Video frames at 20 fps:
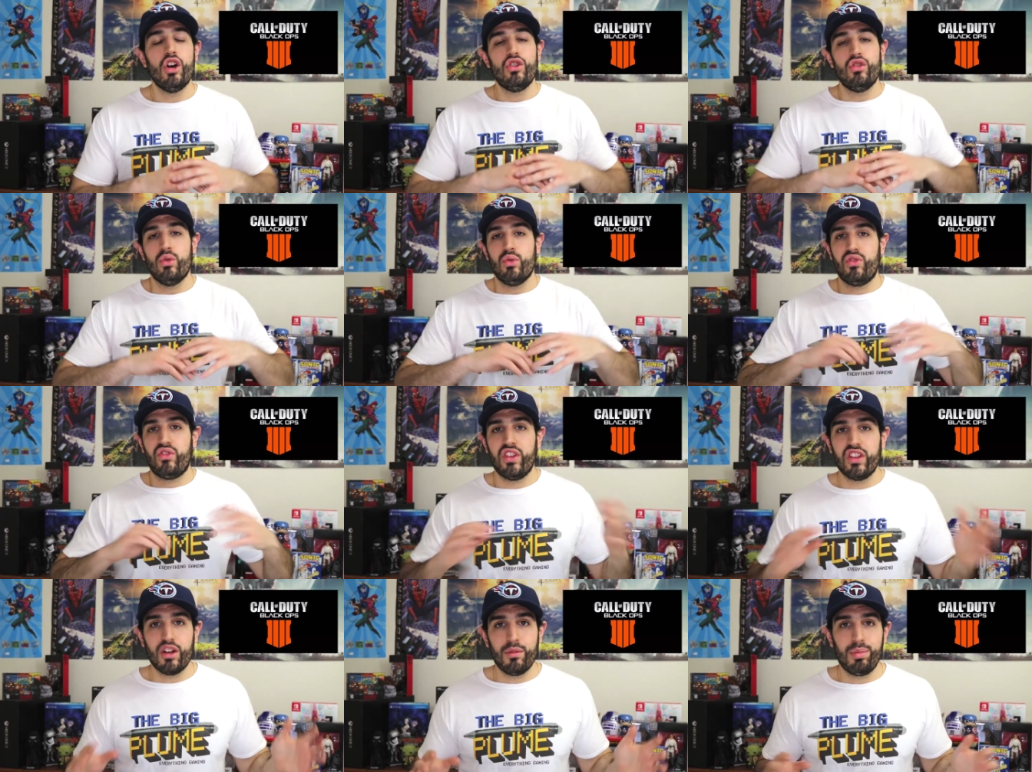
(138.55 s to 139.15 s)
No
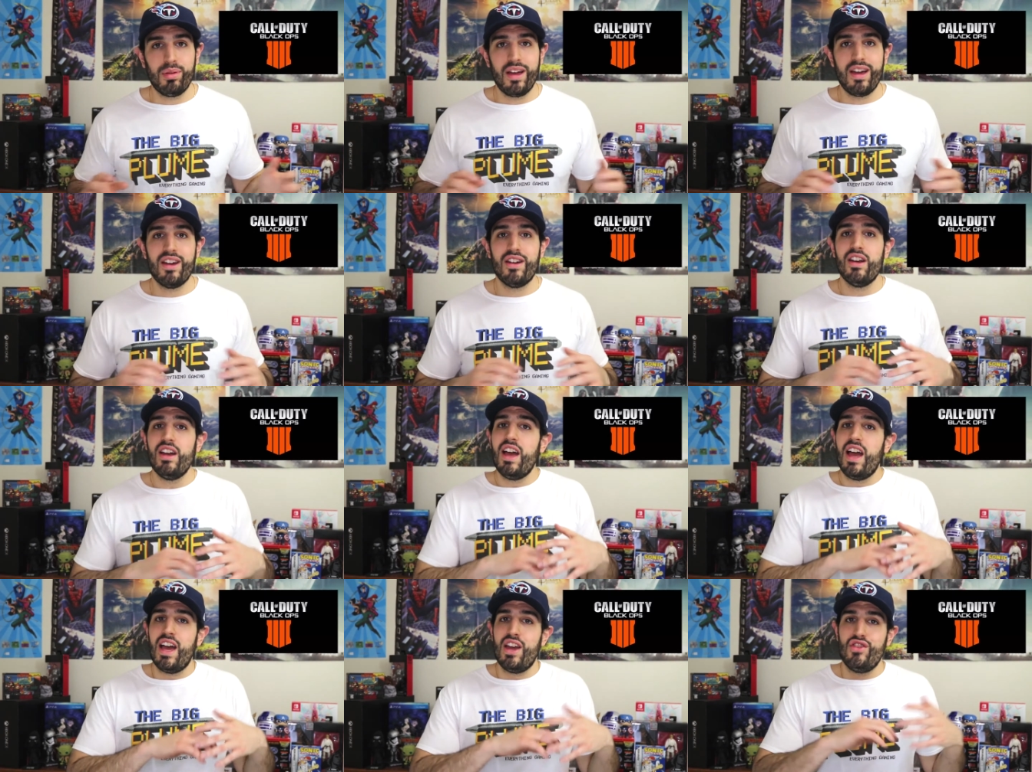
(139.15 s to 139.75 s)
single
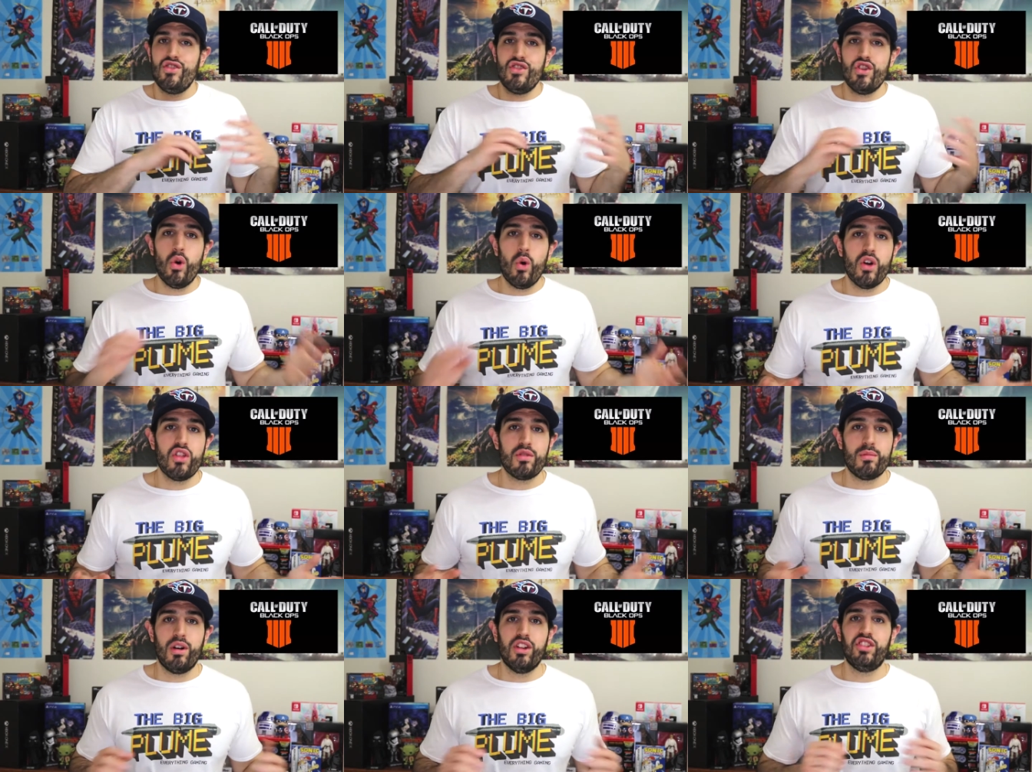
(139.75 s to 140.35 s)
player and no
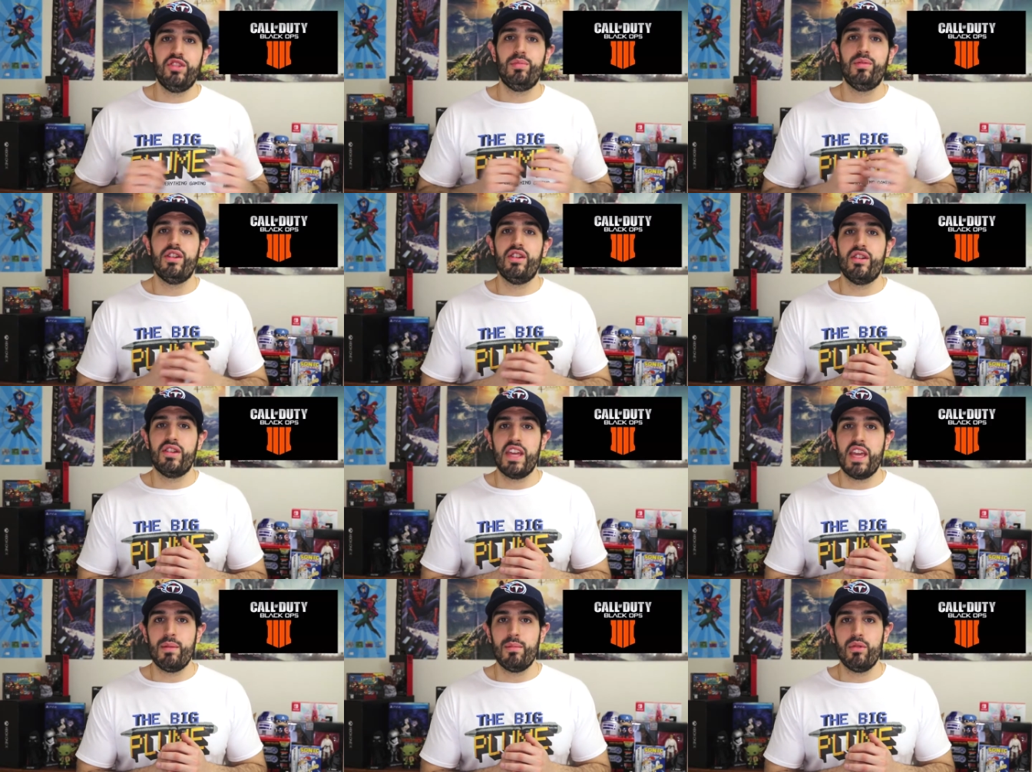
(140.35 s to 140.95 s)
other
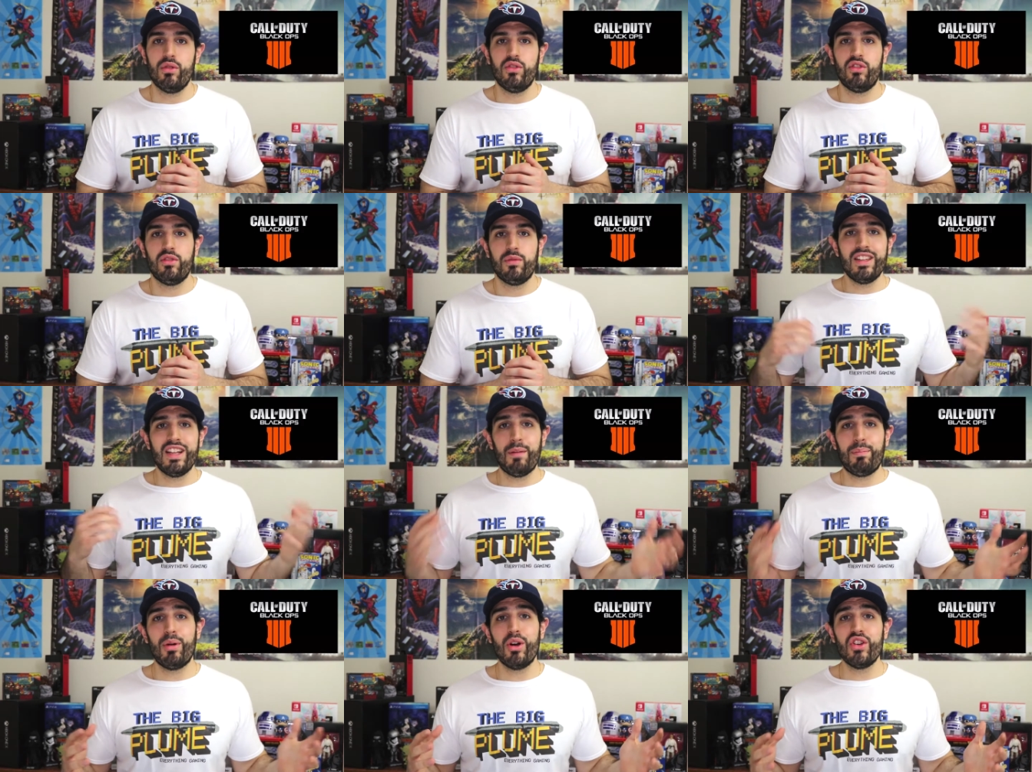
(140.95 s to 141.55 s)
multiplayer game modes.
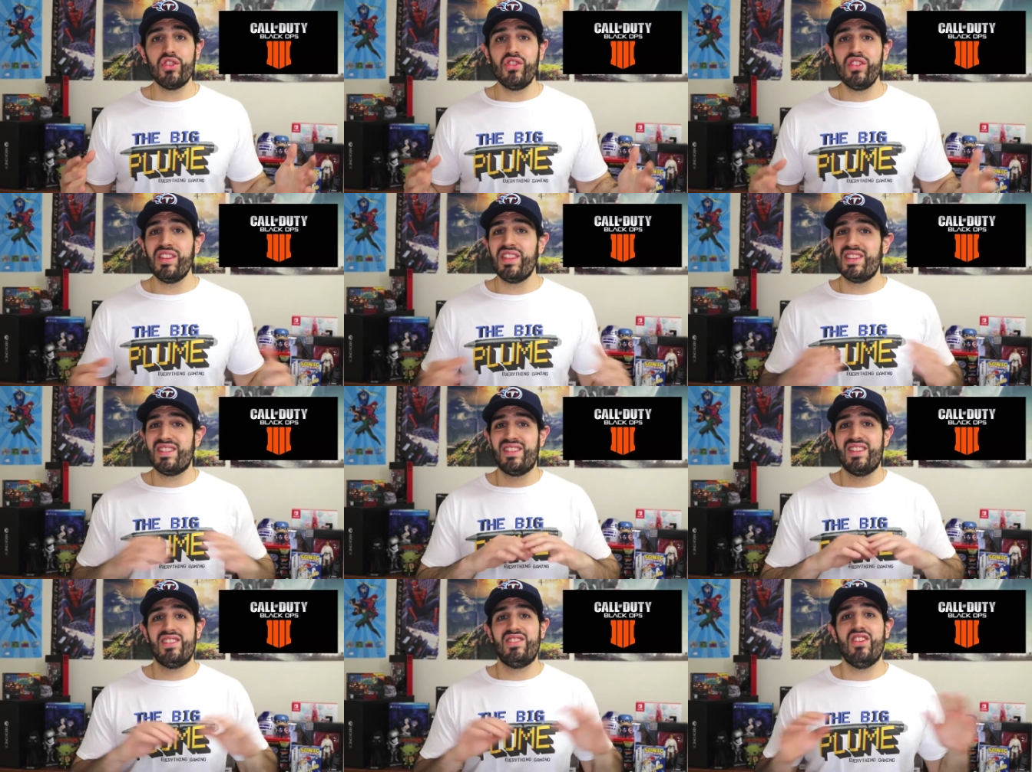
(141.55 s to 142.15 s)
Now, personally,
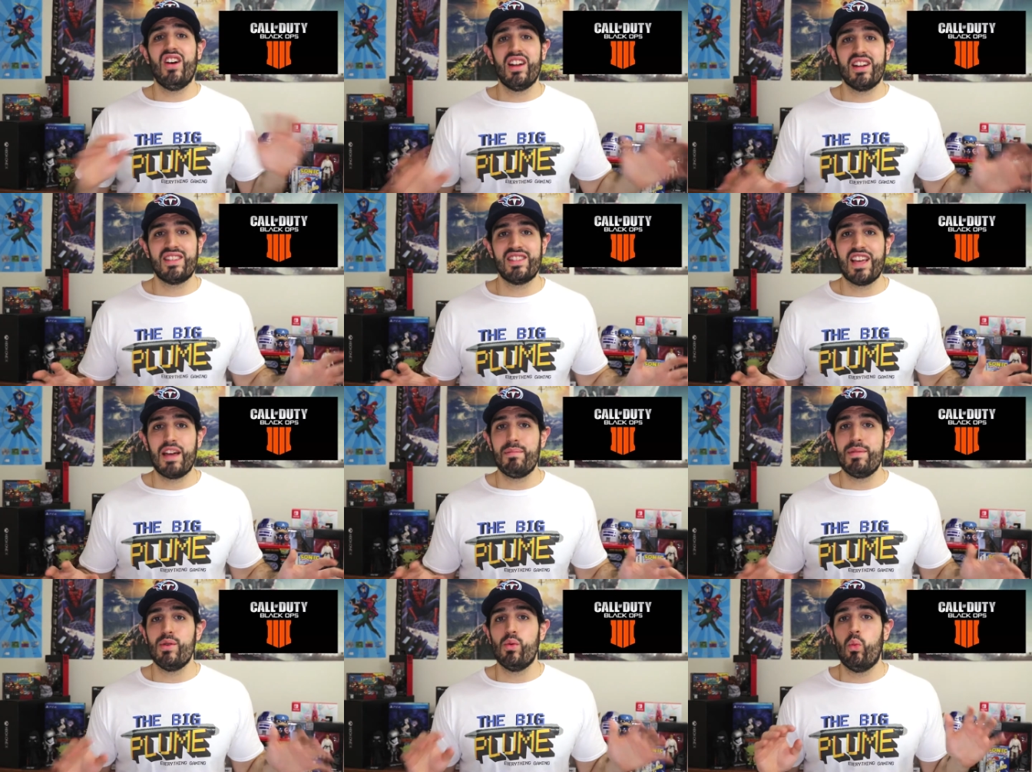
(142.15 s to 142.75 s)
this does not
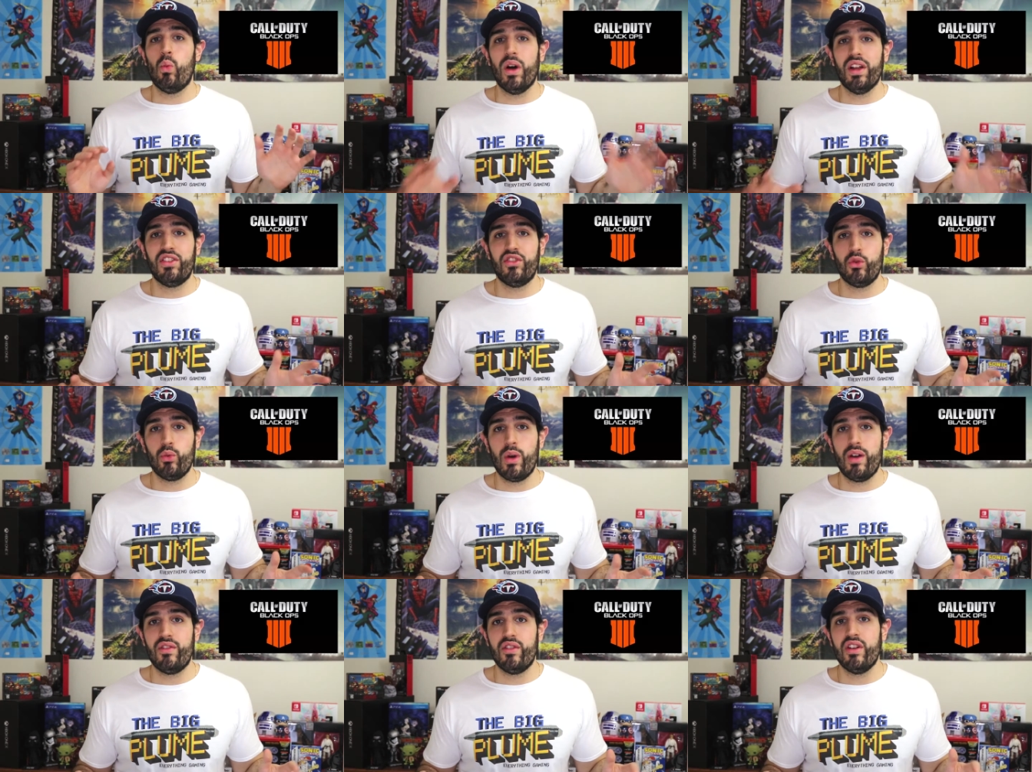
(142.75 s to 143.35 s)
excite me
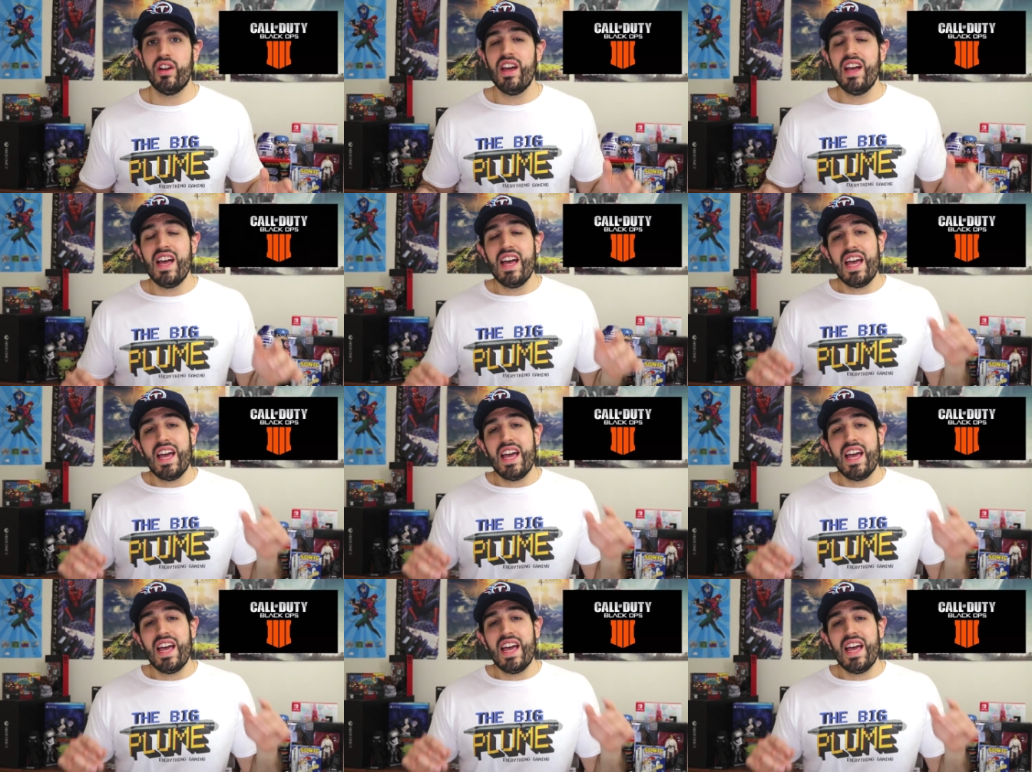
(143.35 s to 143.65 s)
whatsoever.